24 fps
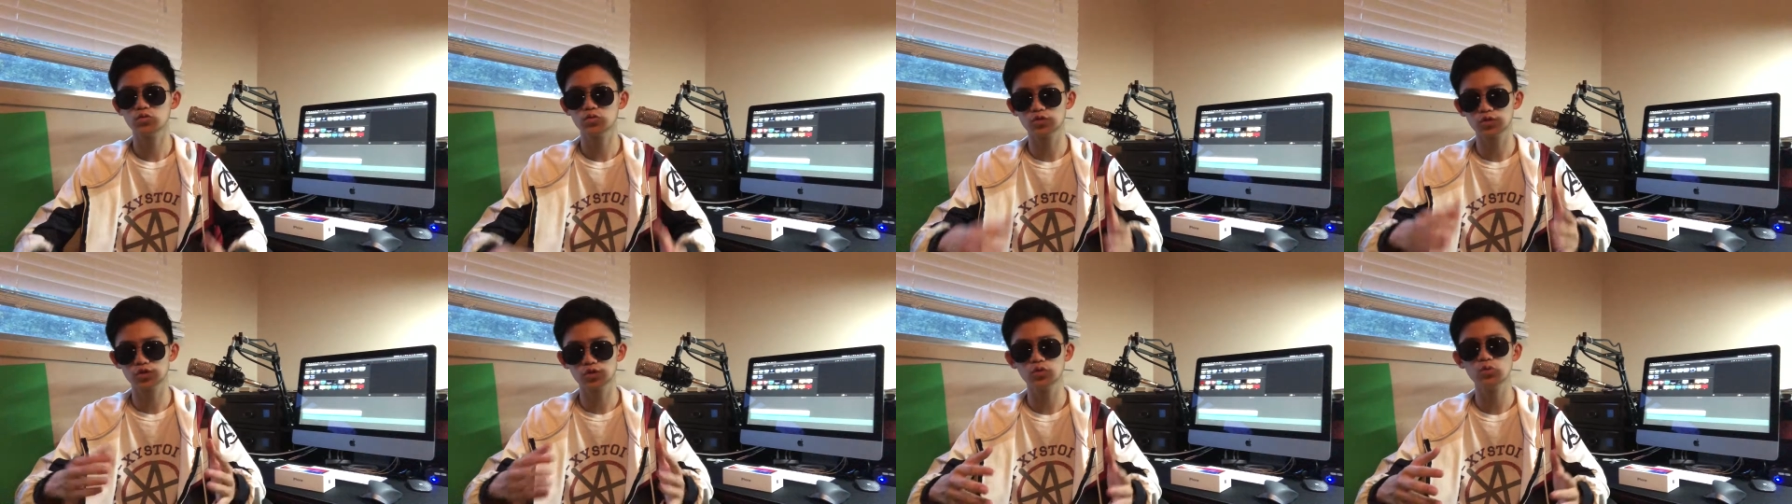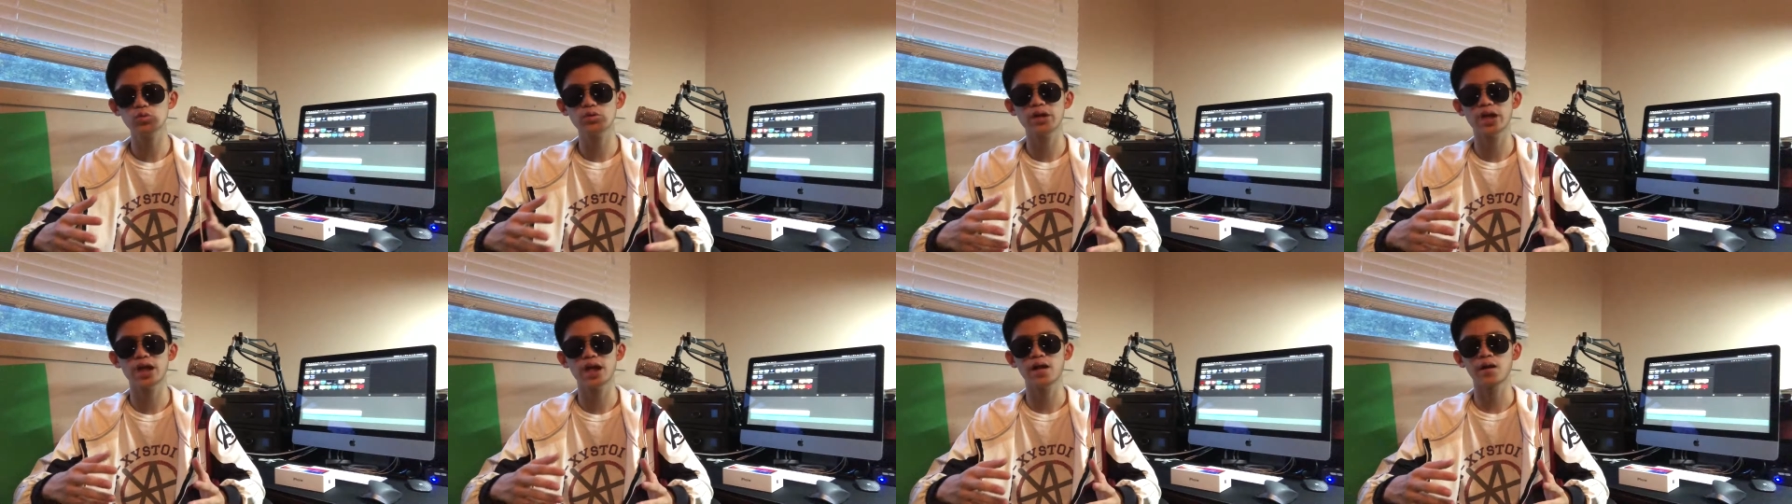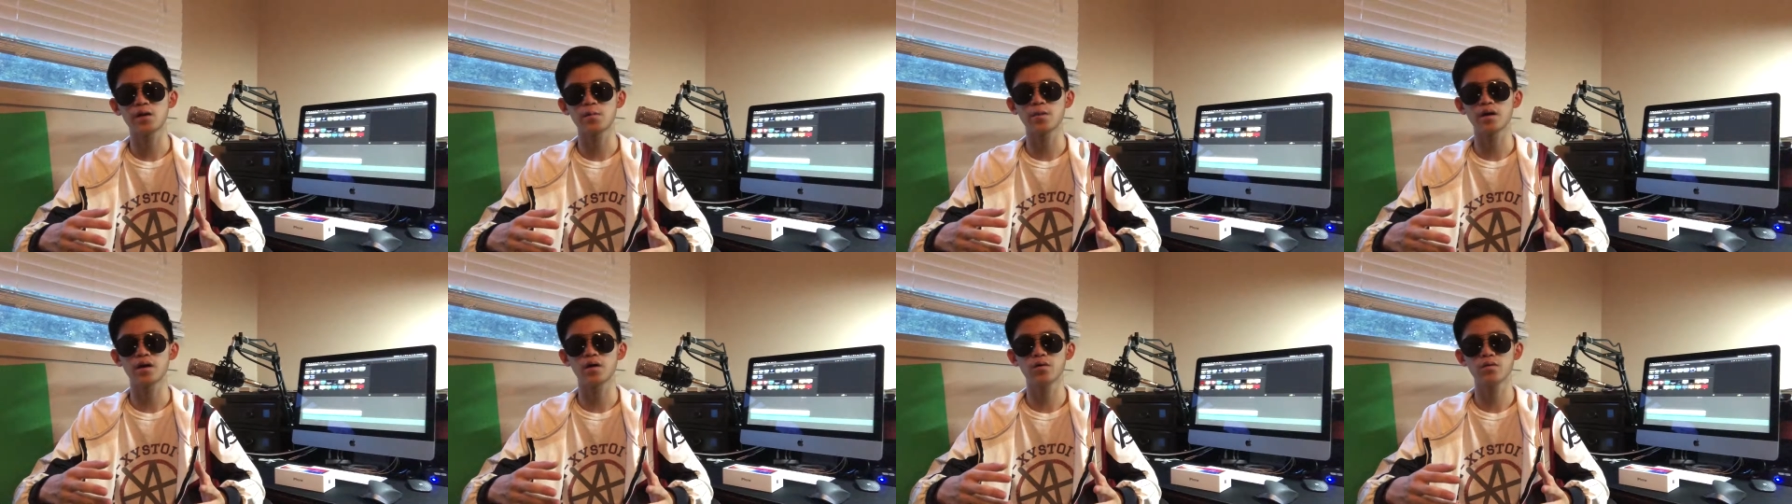do care
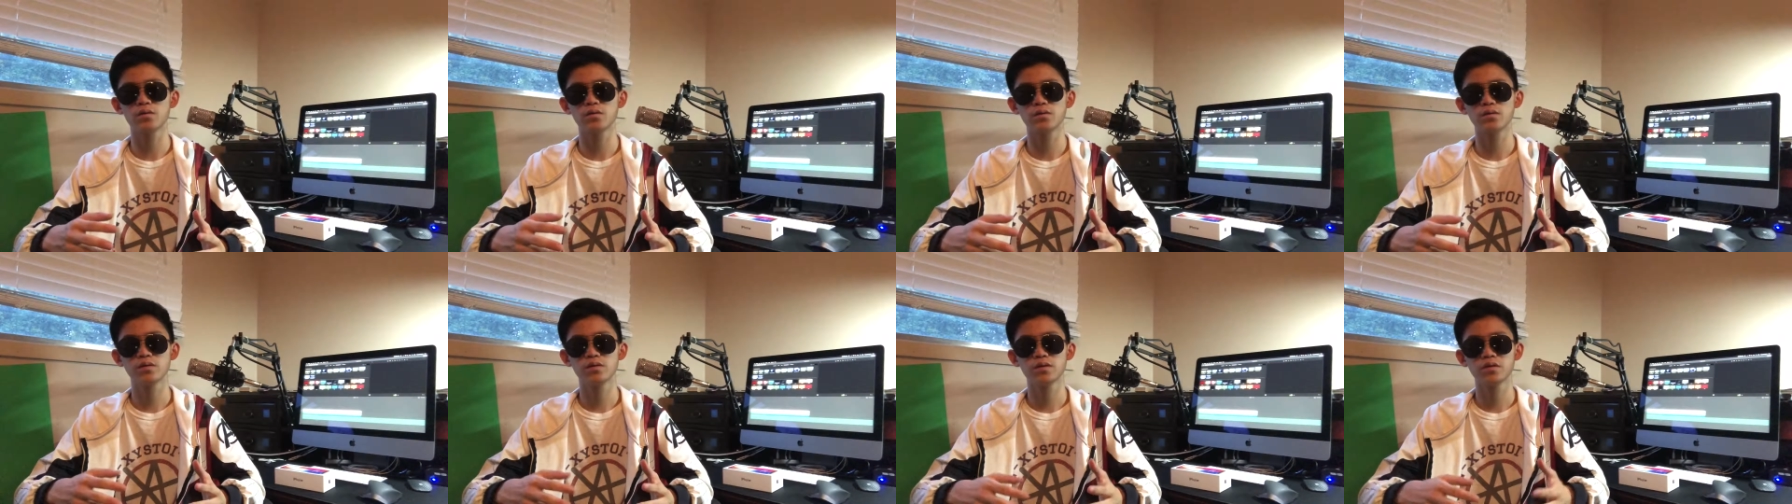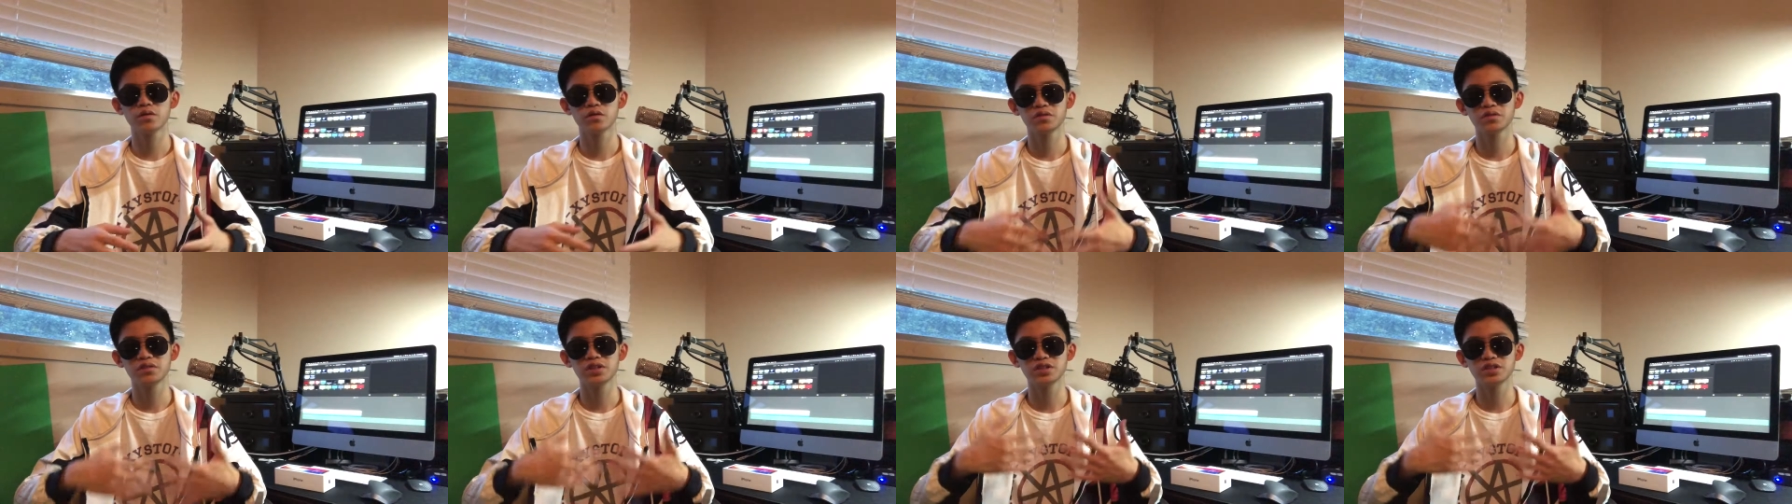about the